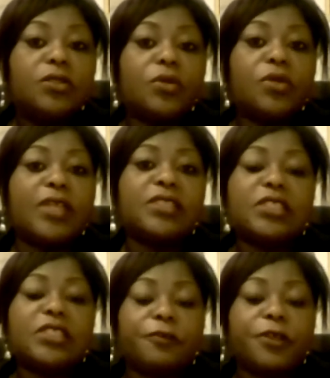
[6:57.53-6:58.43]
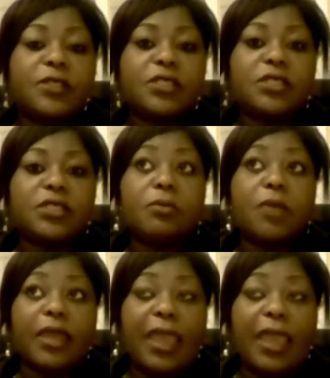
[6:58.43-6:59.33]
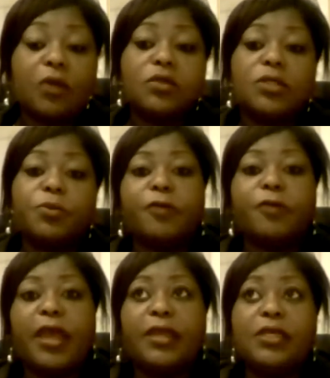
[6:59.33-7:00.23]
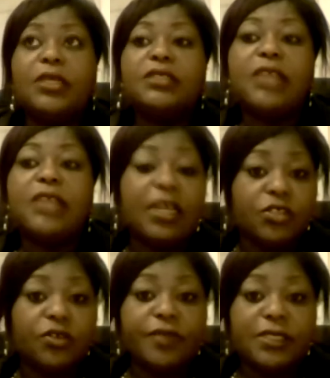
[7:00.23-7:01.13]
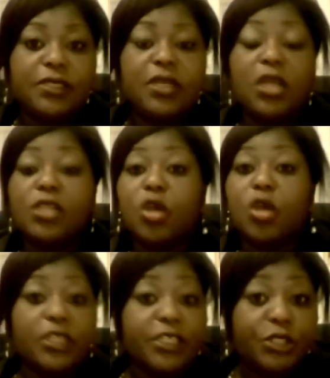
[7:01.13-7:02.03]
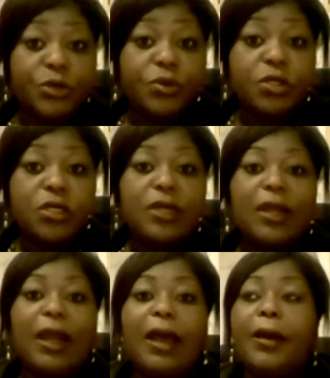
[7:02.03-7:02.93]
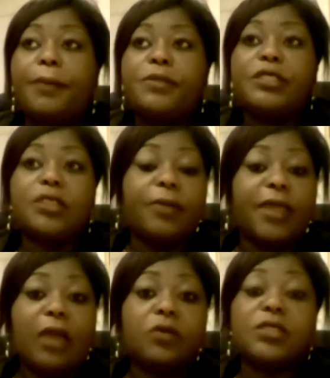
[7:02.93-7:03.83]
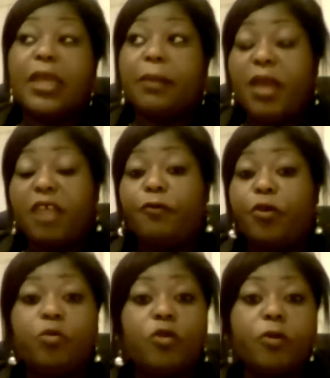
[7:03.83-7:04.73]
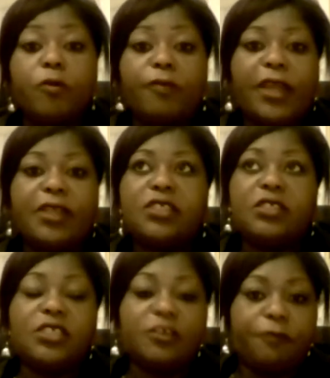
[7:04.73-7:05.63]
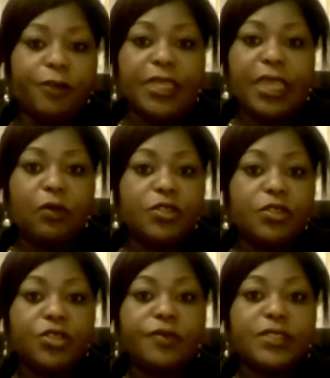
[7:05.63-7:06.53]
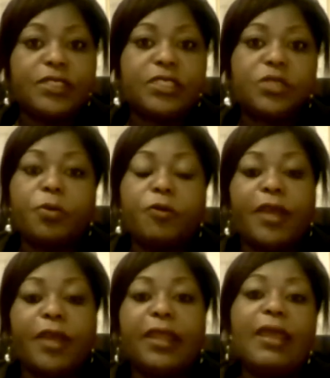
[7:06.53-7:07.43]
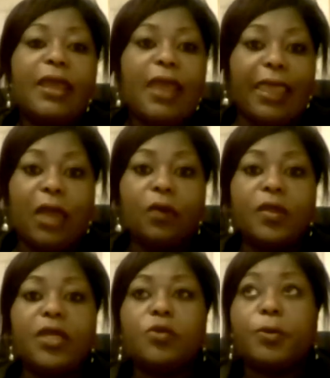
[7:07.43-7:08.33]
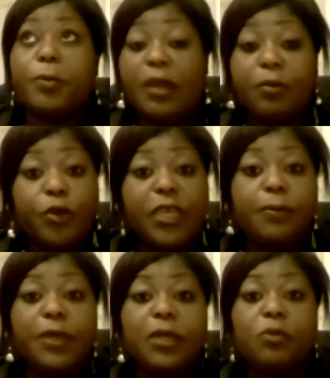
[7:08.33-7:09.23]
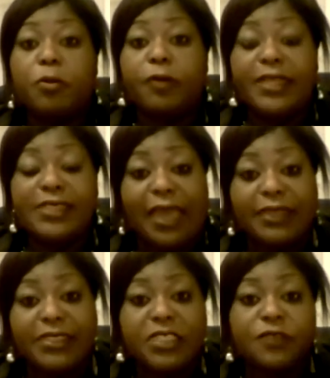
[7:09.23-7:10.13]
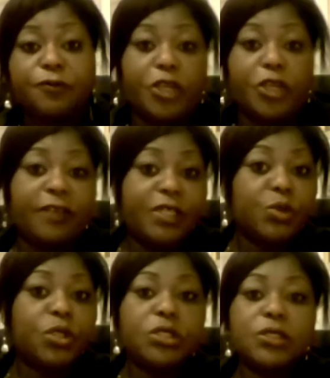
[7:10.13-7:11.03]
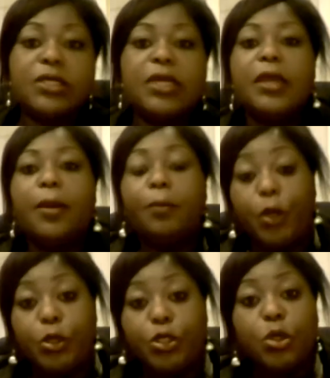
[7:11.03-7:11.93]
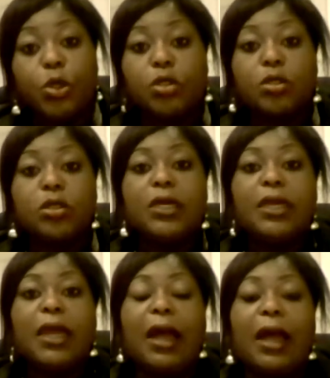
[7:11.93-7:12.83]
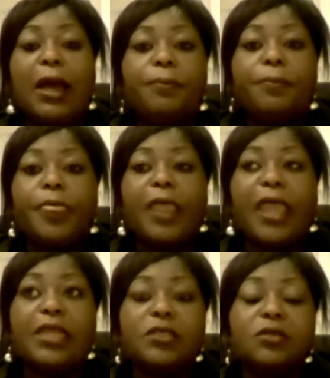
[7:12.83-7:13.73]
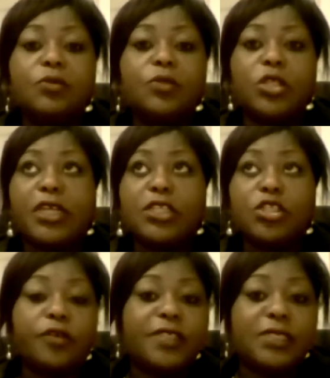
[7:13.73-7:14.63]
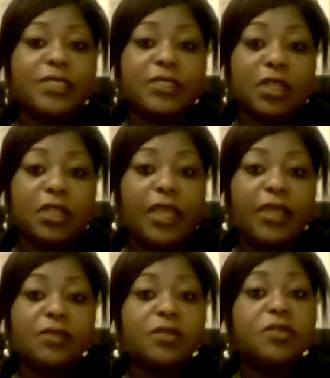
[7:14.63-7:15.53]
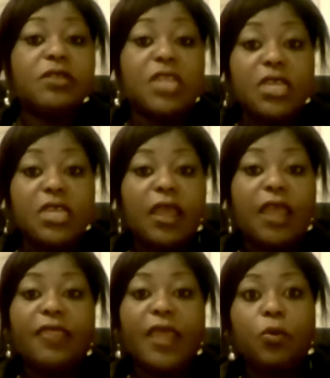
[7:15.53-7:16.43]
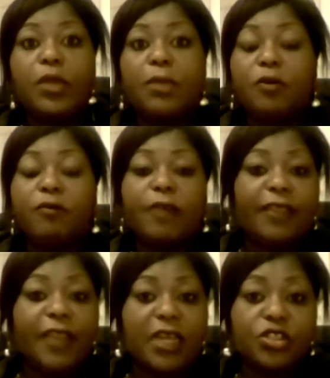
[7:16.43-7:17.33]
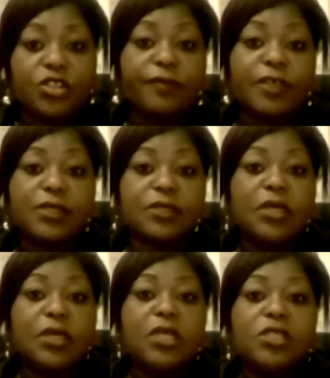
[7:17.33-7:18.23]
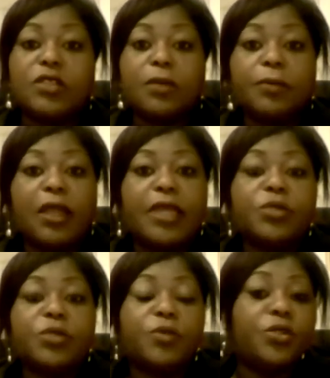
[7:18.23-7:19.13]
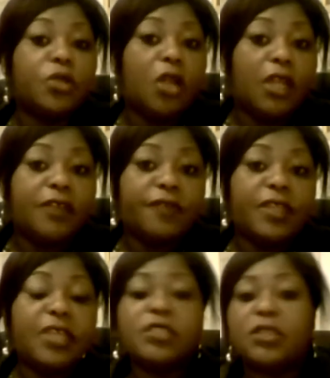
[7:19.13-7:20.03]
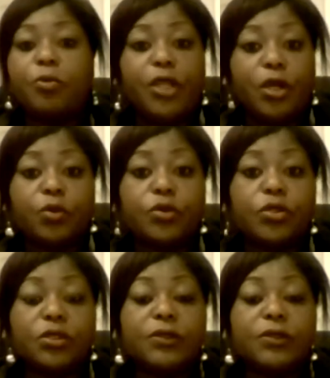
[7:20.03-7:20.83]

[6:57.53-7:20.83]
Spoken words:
So that's the difference. So some accountants provide tax services, and that's all they do. Some accountants, like my firm, we provide different accounting services. We provide accounting, we provide bookkeeping, we provide taxes for individuals, personal, and we look at services the clients need, and then we provide that service. So some clients we do a lot of things, some we don't.